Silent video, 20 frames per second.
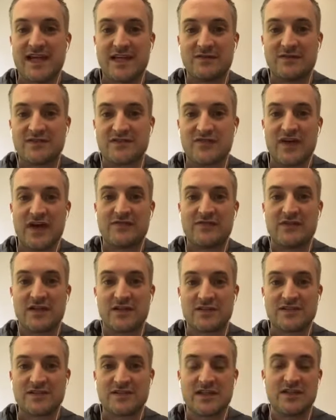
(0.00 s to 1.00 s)
It was $5,
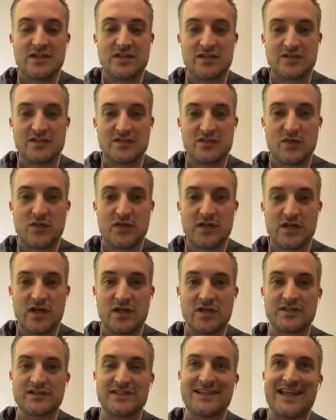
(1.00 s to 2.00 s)
$10, and
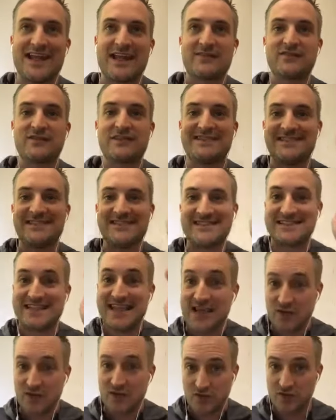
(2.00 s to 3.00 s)
$20. And every
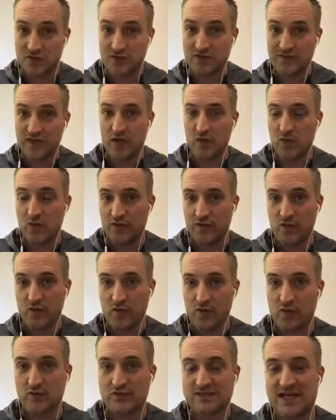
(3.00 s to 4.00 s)
sale that went
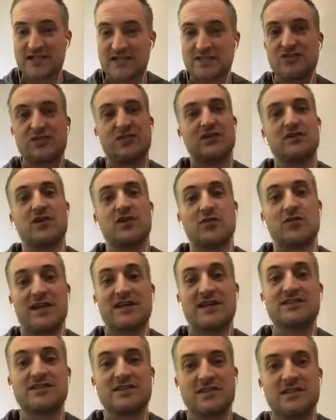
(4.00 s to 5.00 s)
through was actually a
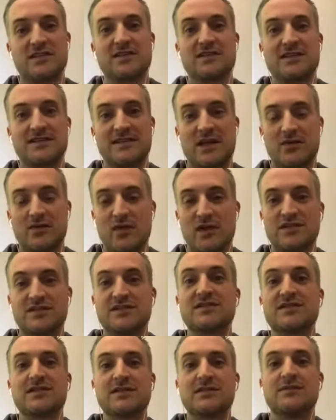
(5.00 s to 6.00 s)
donation that they
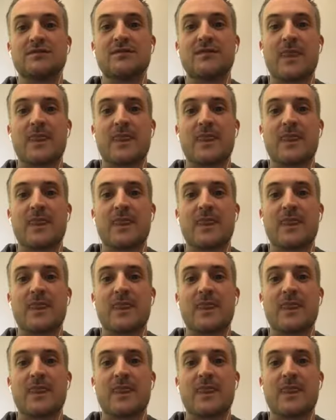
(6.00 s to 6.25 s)
registered.